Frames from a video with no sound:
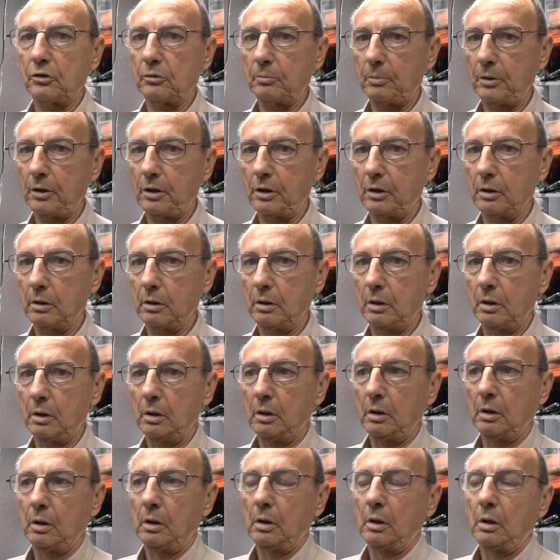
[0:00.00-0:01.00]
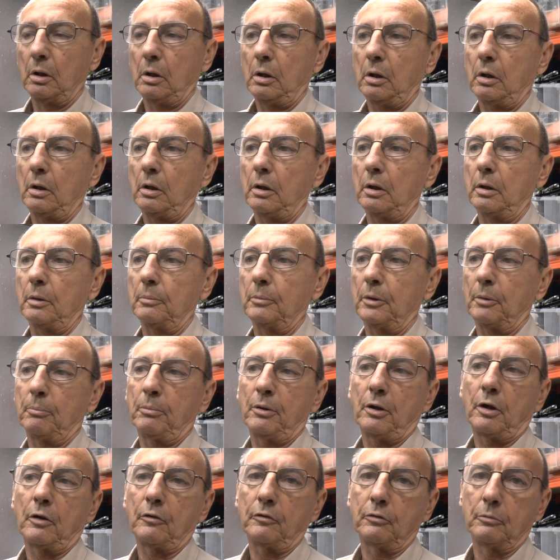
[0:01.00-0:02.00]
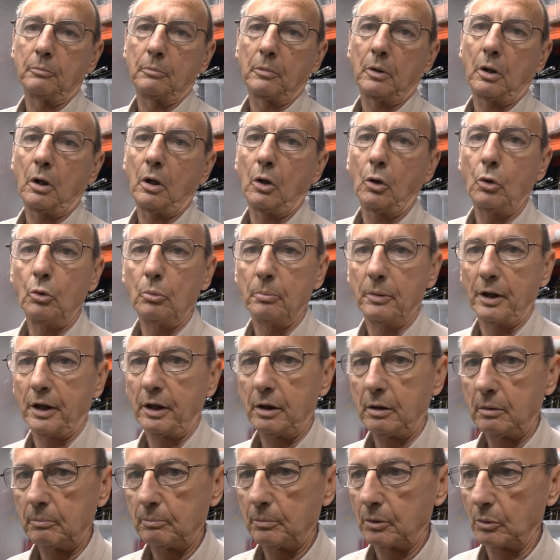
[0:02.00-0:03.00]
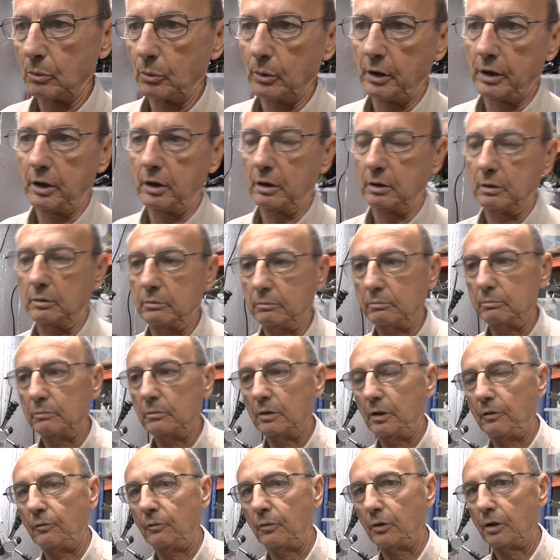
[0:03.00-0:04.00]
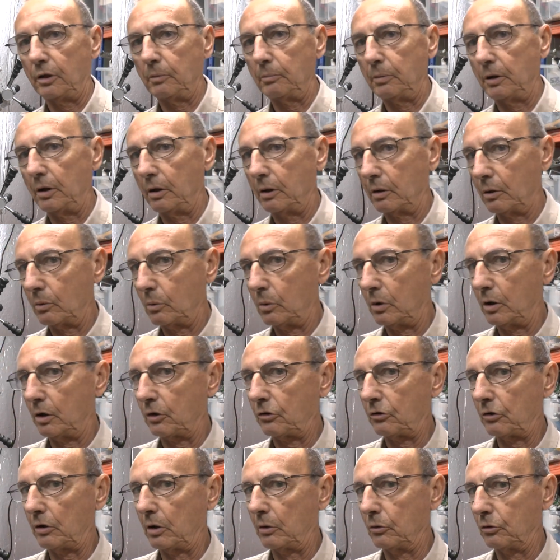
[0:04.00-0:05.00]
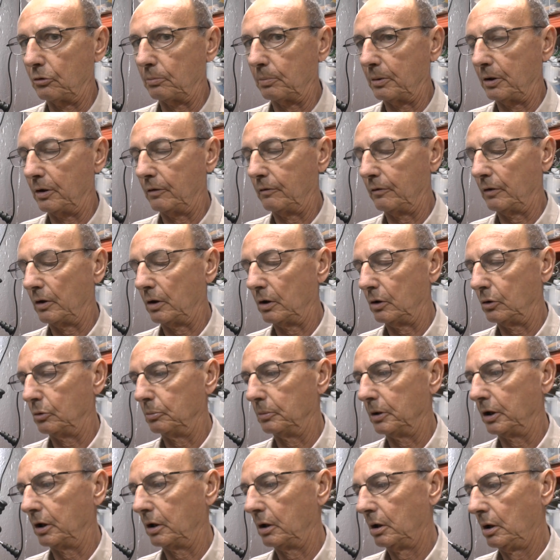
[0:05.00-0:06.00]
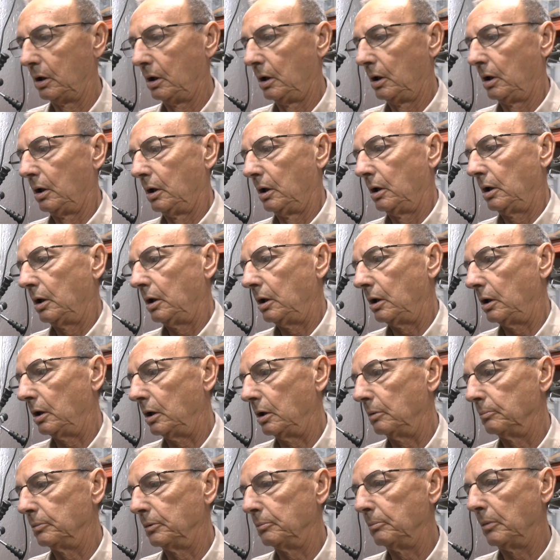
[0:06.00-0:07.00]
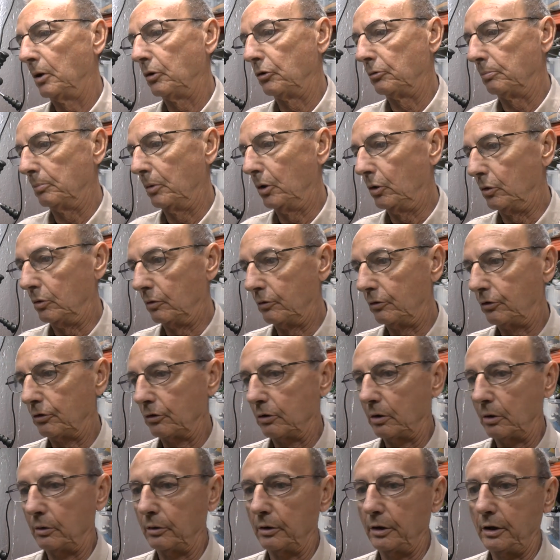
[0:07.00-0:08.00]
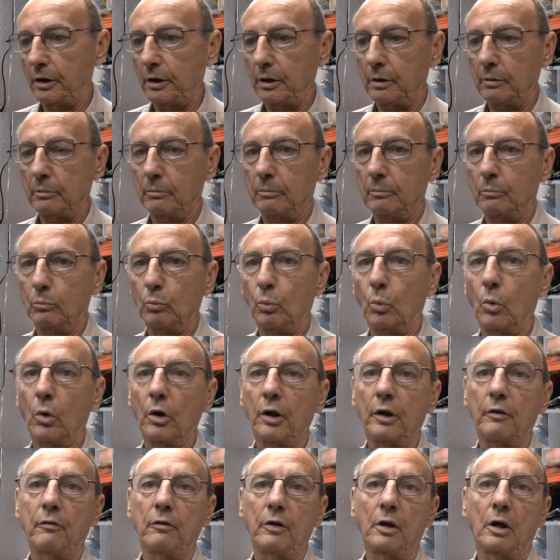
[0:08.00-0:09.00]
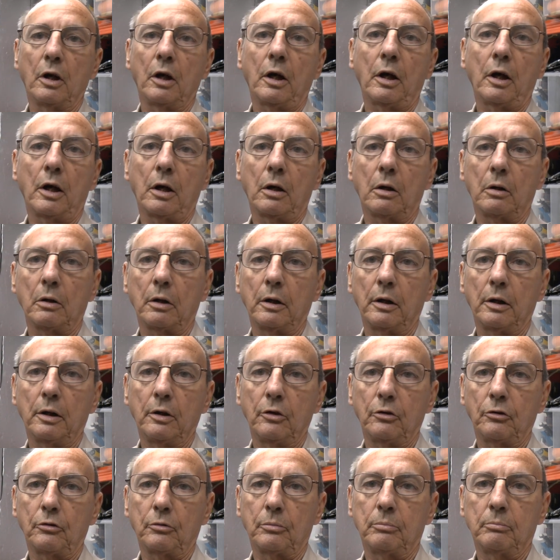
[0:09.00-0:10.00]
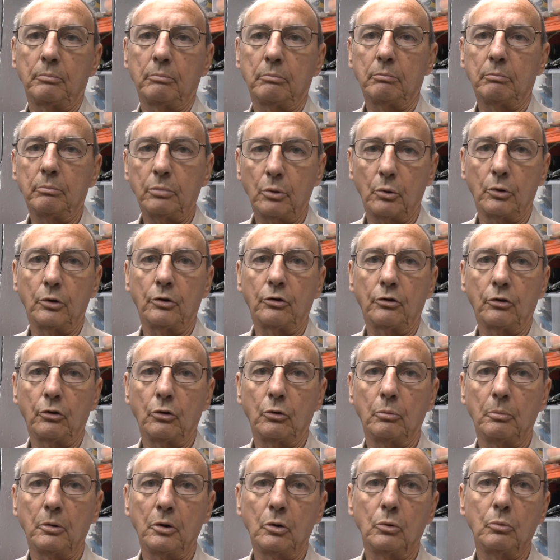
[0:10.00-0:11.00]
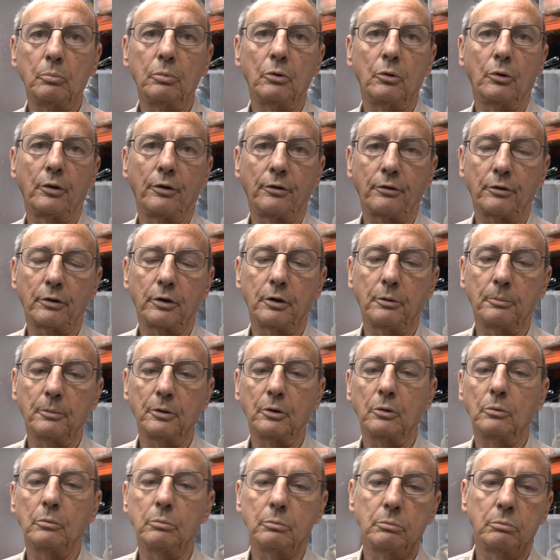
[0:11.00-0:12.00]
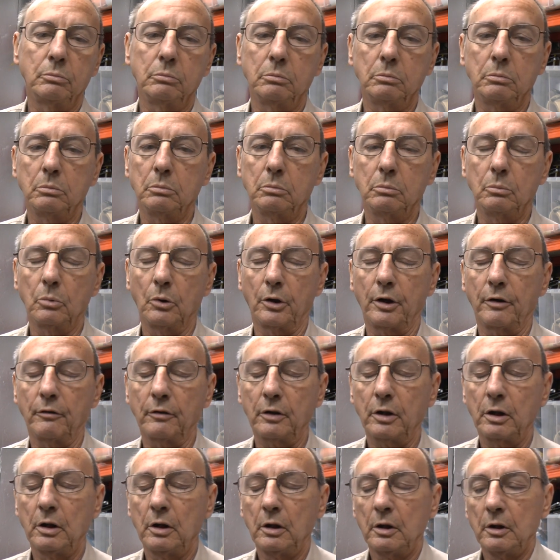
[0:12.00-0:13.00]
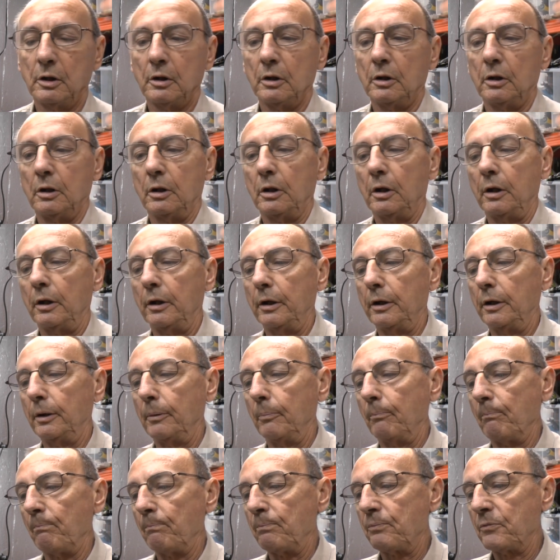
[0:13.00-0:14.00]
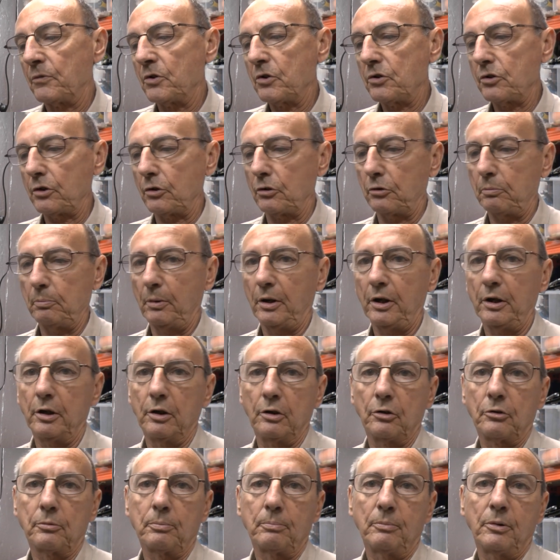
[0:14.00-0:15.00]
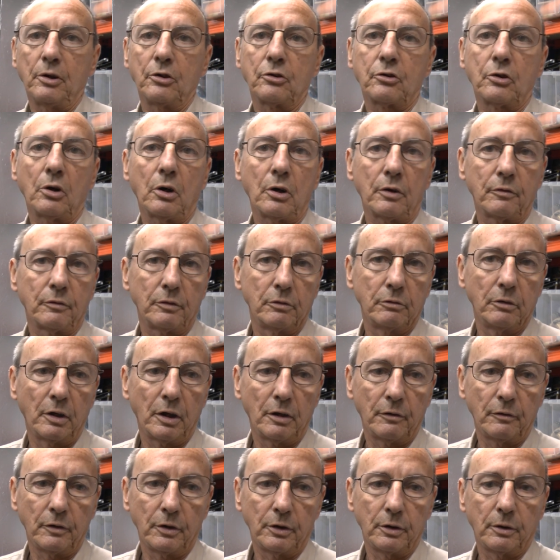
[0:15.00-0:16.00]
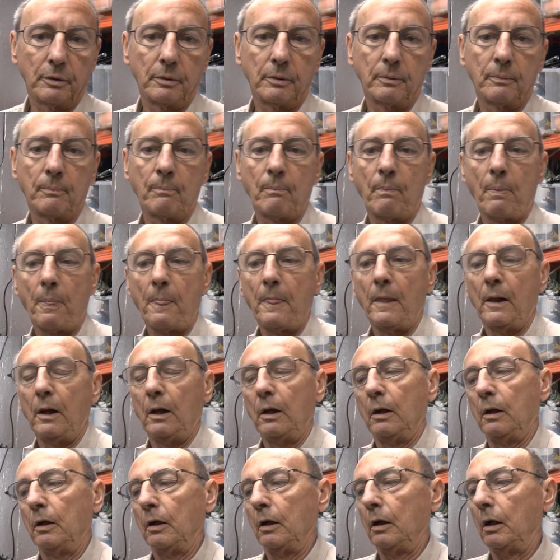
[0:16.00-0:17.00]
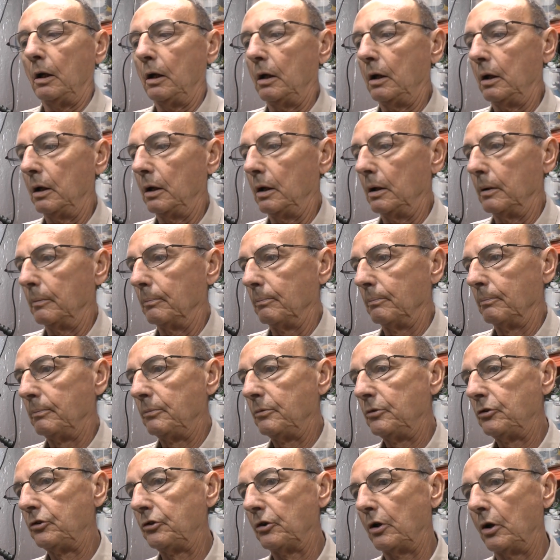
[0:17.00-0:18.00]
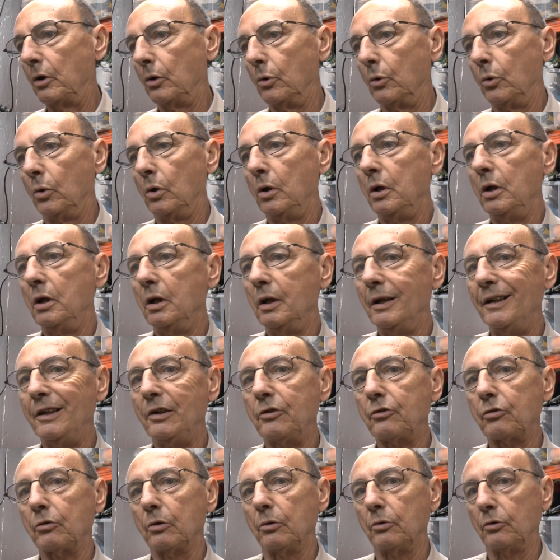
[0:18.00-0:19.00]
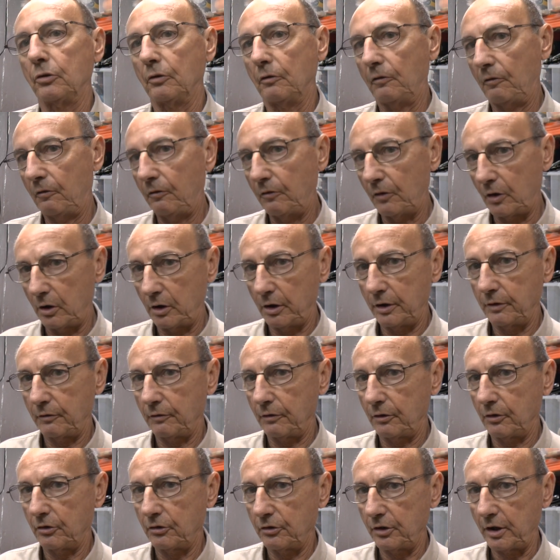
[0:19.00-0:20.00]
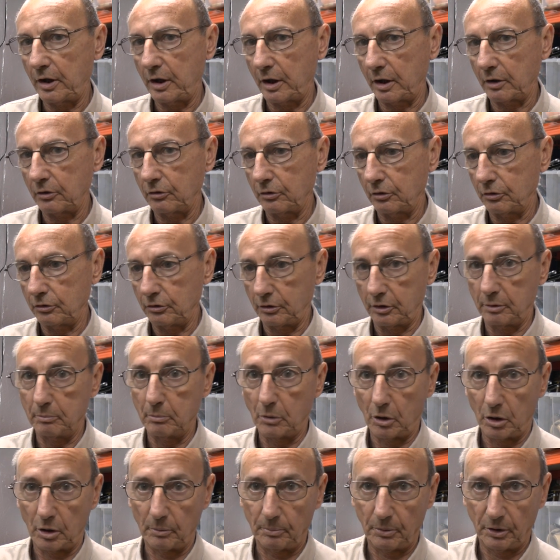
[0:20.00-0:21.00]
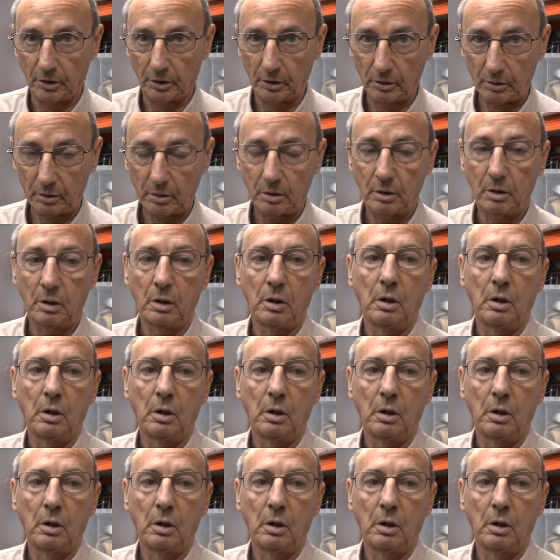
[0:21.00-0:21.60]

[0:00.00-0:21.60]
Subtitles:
speed, apart from homing, but we can live with it being quite a slow speed for homing. But most moves are only whatever the layer height is, 0.2 mil, 0.3 mil, whatever. So speed is kind of irrelevant. So lead screws are fine for the Z-axis, in my opinion.